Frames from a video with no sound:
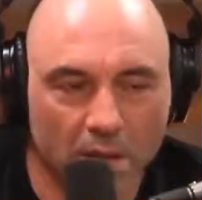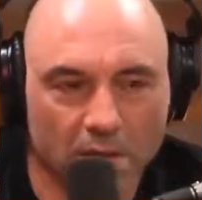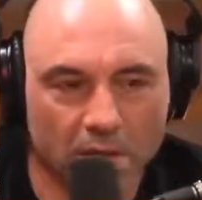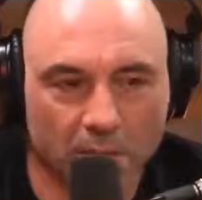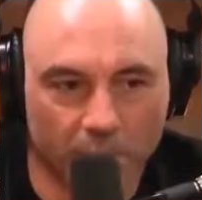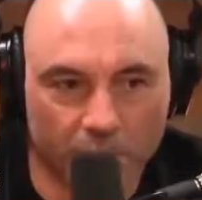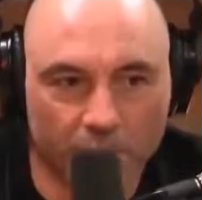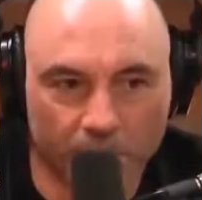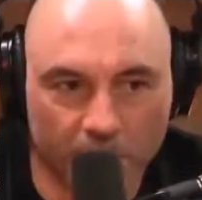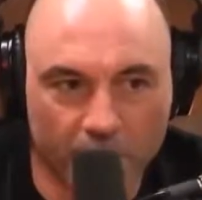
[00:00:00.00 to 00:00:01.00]
That was the
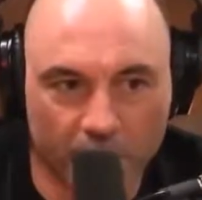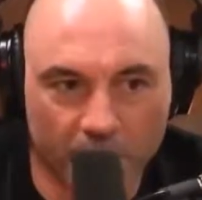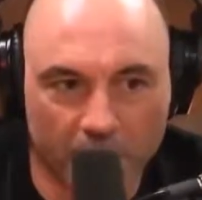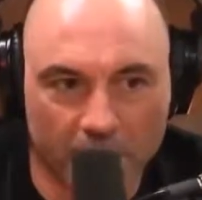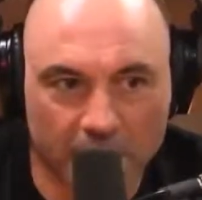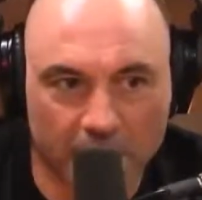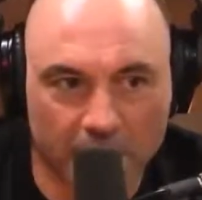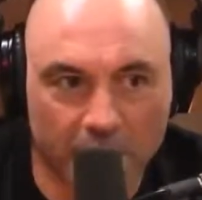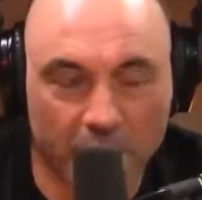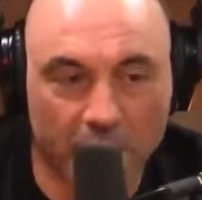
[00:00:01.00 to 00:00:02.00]
pre-Reebok days
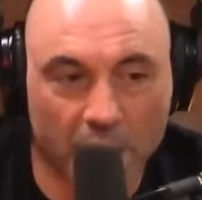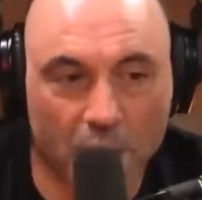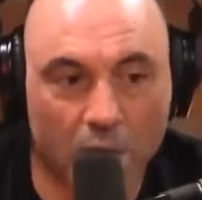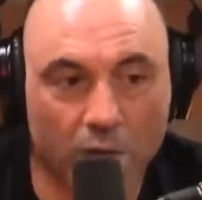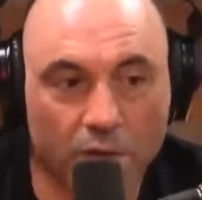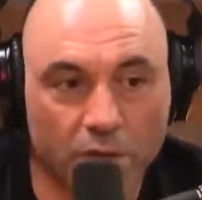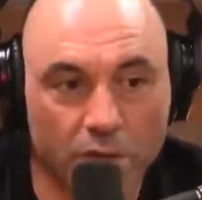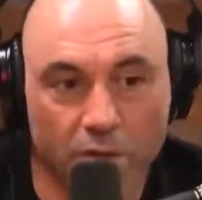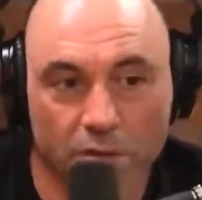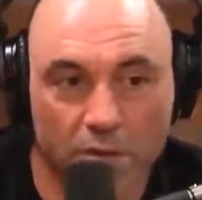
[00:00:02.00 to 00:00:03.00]
where he would have got all the
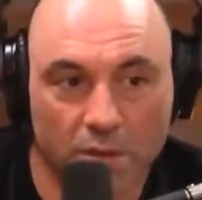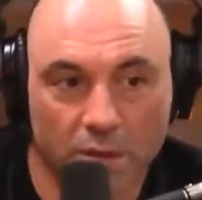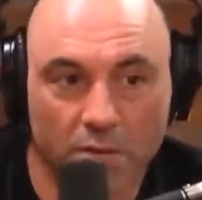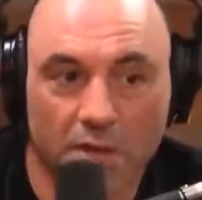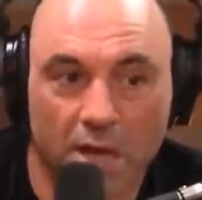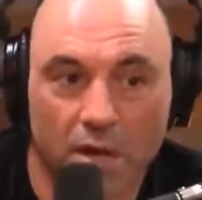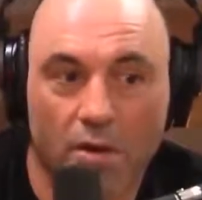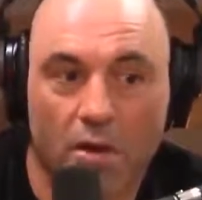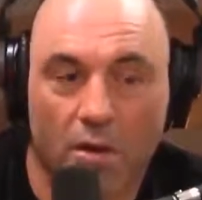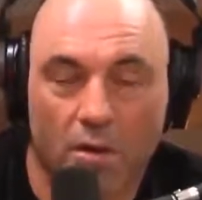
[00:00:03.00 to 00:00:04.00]
juice. He would have got it
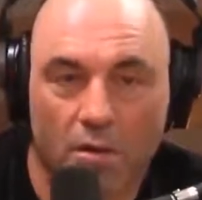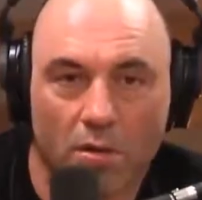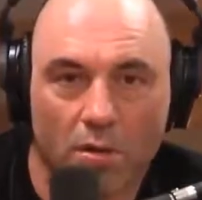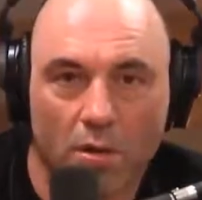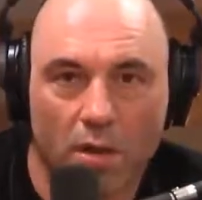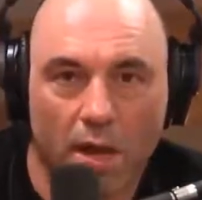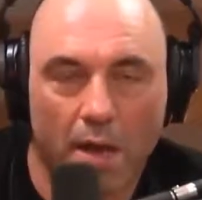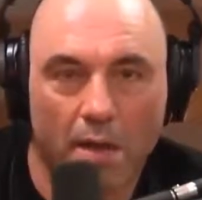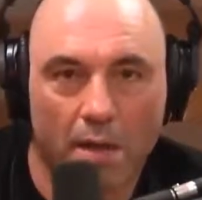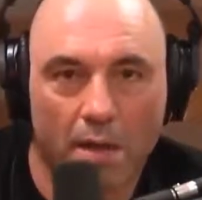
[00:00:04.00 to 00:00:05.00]
all.
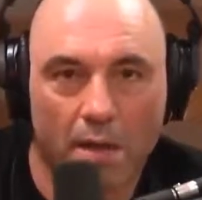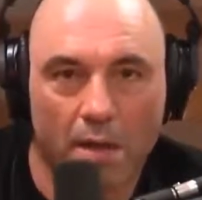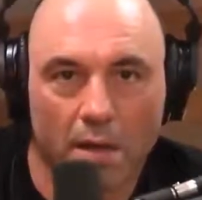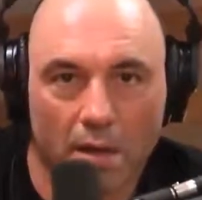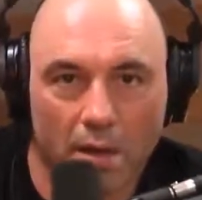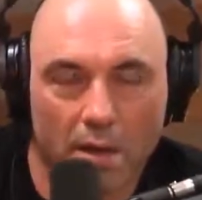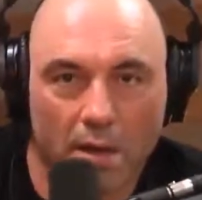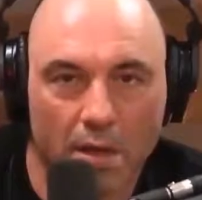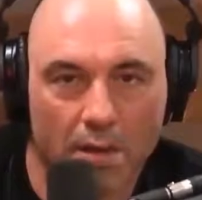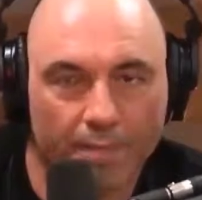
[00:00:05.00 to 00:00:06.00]
And,
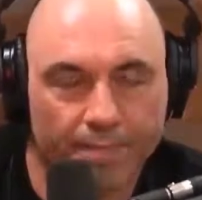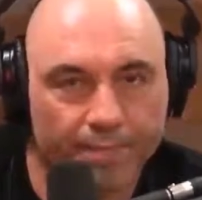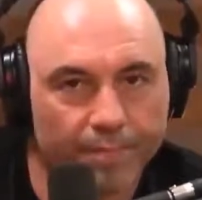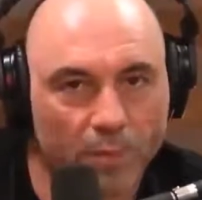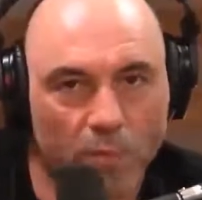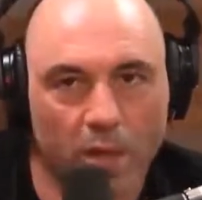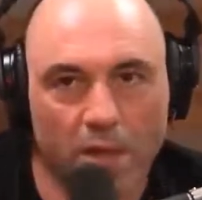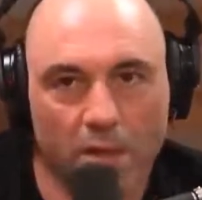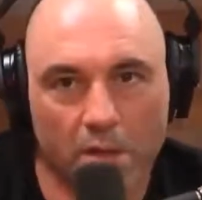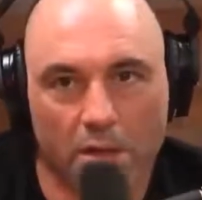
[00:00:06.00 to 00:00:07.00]
you know,
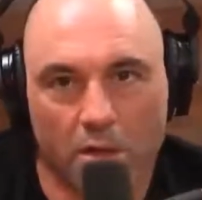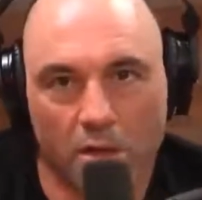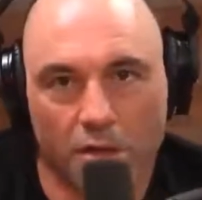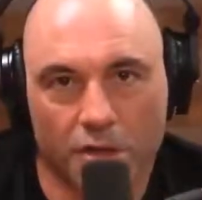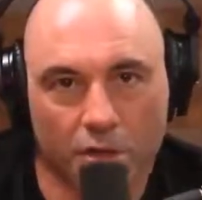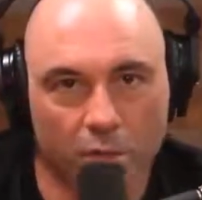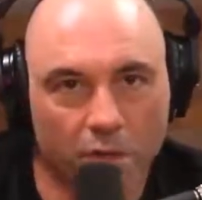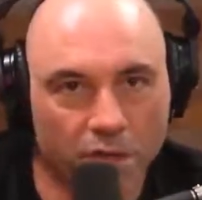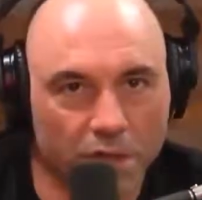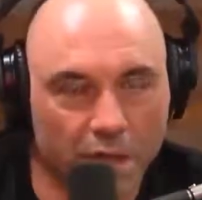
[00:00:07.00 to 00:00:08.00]
the coulda, shoulda,
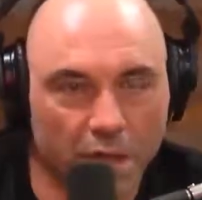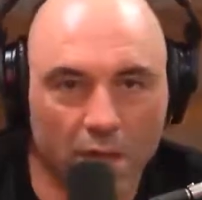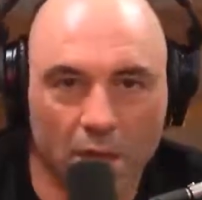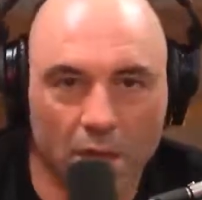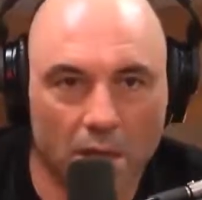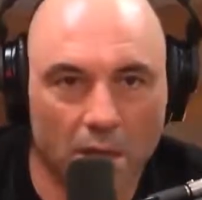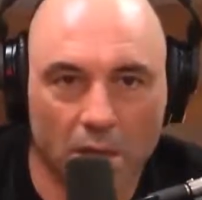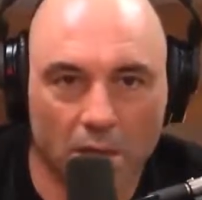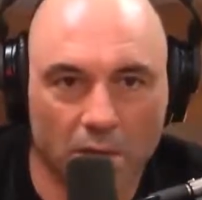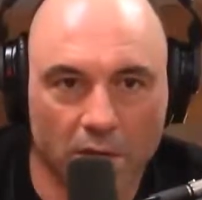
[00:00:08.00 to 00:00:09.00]
woulda shit
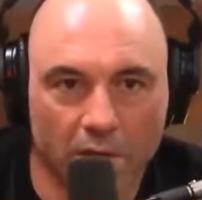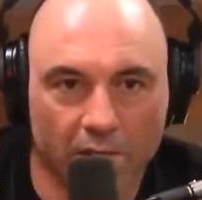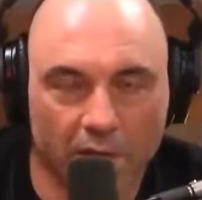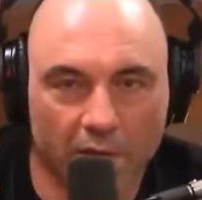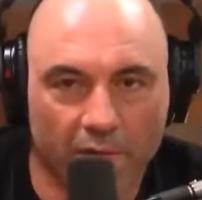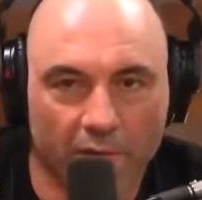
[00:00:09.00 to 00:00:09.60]
goes on forever.